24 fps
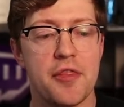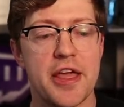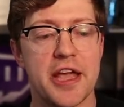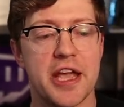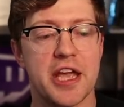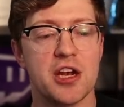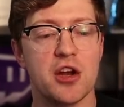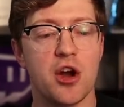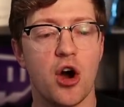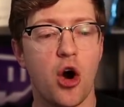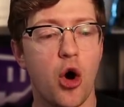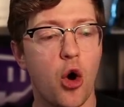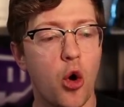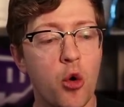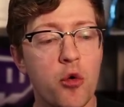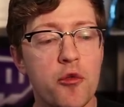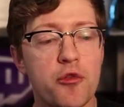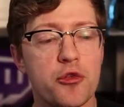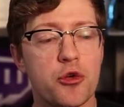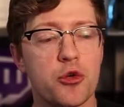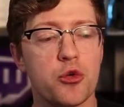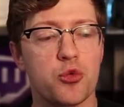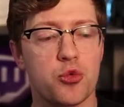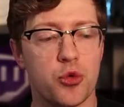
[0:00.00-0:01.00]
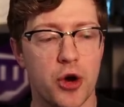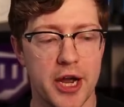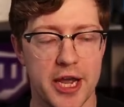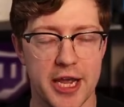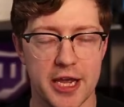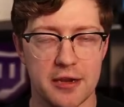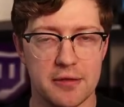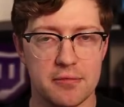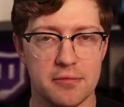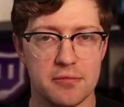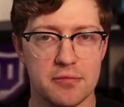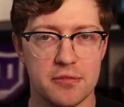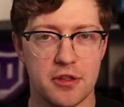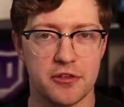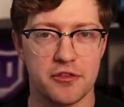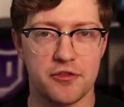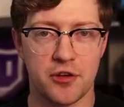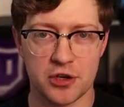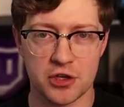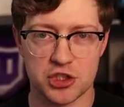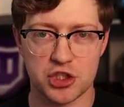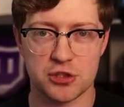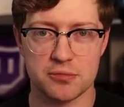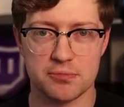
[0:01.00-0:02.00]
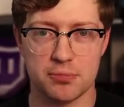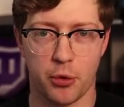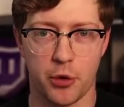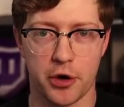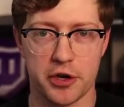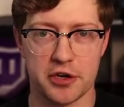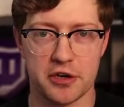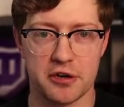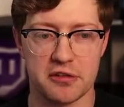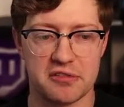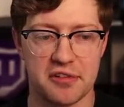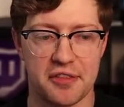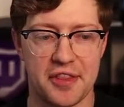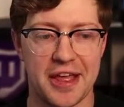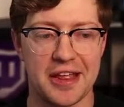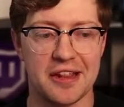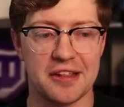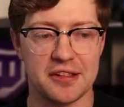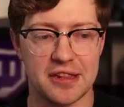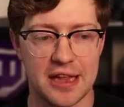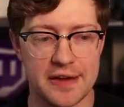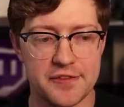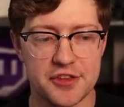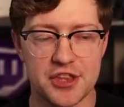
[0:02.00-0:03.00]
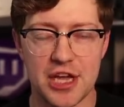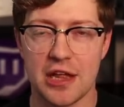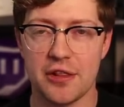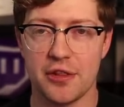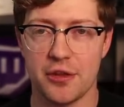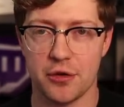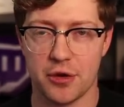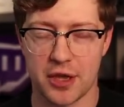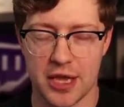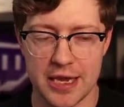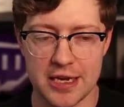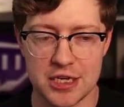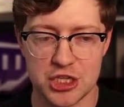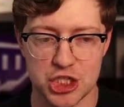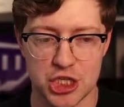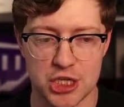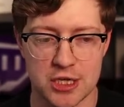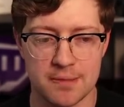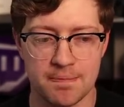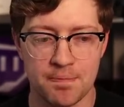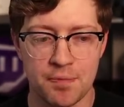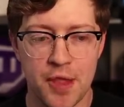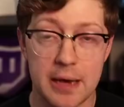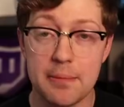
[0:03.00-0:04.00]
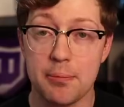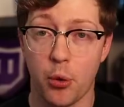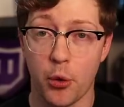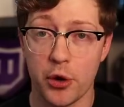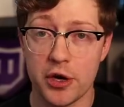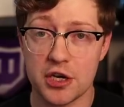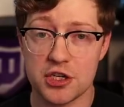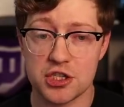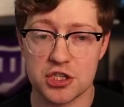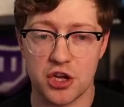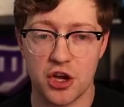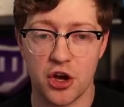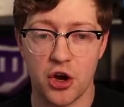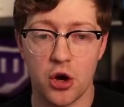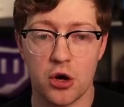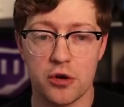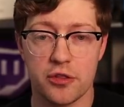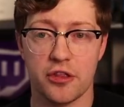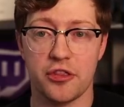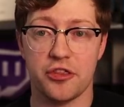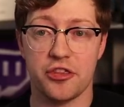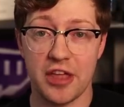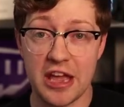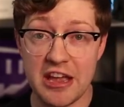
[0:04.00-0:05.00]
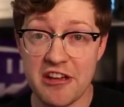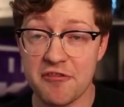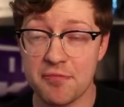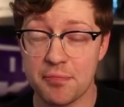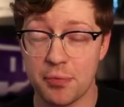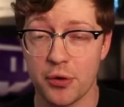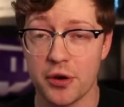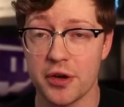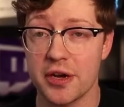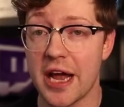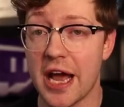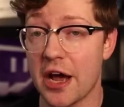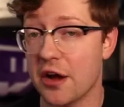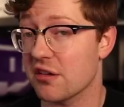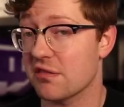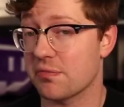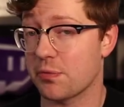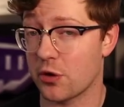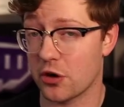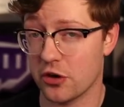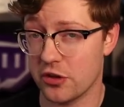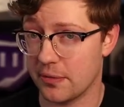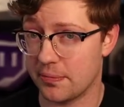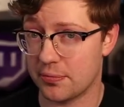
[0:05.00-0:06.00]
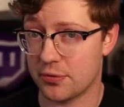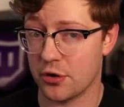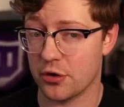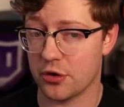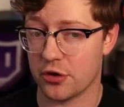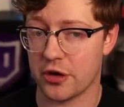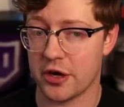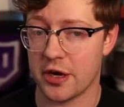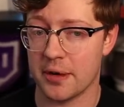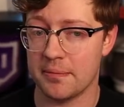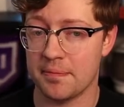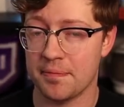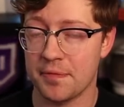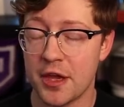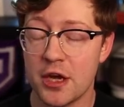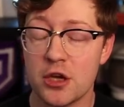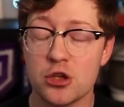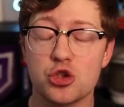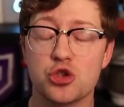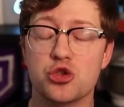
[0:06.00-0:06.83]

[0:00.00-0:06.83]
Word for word: They can overwrite the function pointers that live at that location and point it to code that they've put elsewhere in the program.